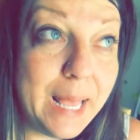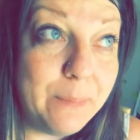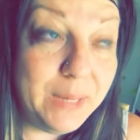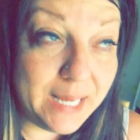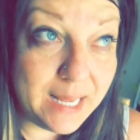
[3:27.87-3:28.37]

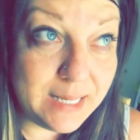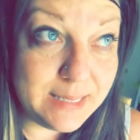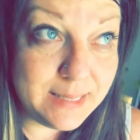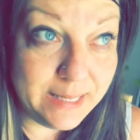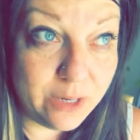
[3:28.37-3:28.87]

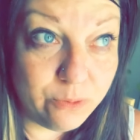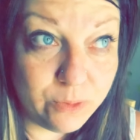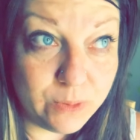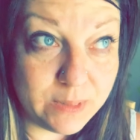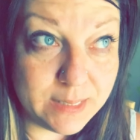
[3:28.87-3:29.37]
Because Leo
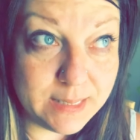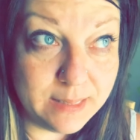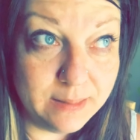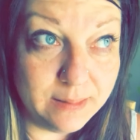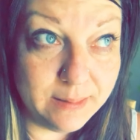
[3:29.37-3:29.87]
rules
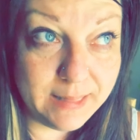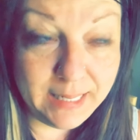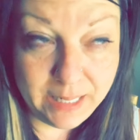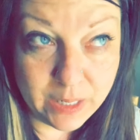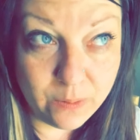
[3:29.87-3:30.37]
the
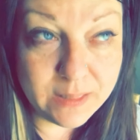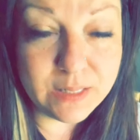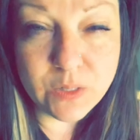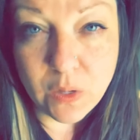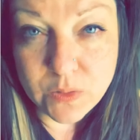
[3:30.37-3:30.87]
ego, this
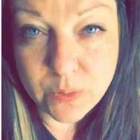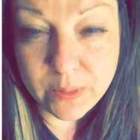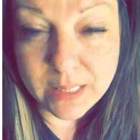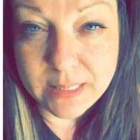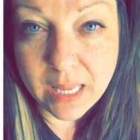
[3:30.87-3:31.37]
is also a
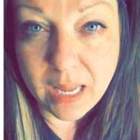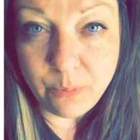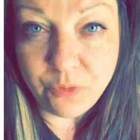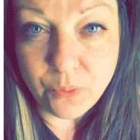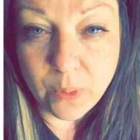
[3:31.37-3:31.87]
good time
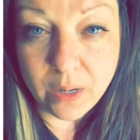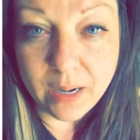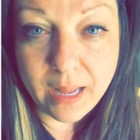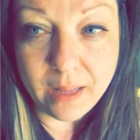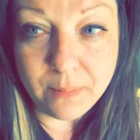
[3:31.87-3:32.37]

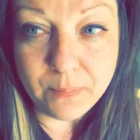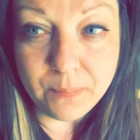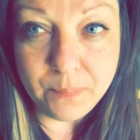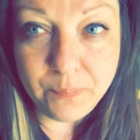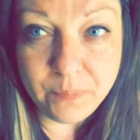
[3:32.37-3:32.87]
for
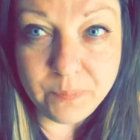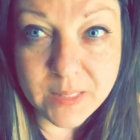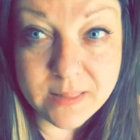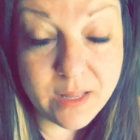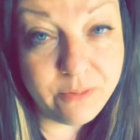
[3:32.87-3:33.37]

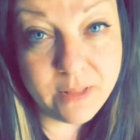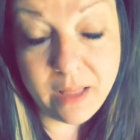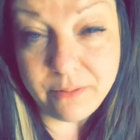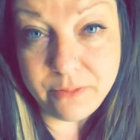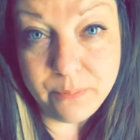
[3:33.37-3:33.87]

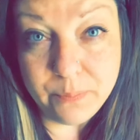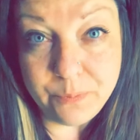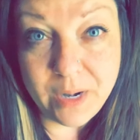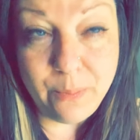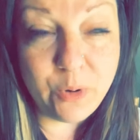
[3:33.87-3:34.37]
self-love,
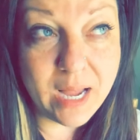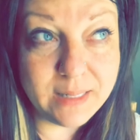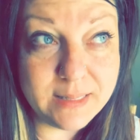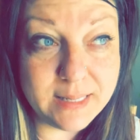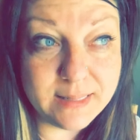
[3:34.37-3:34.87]
right?
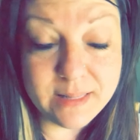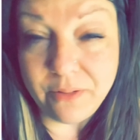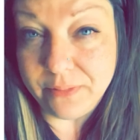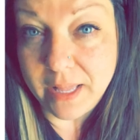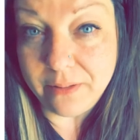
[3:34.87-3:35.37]
Practicing
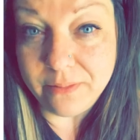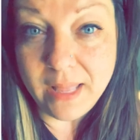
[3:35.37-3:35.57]
self-love,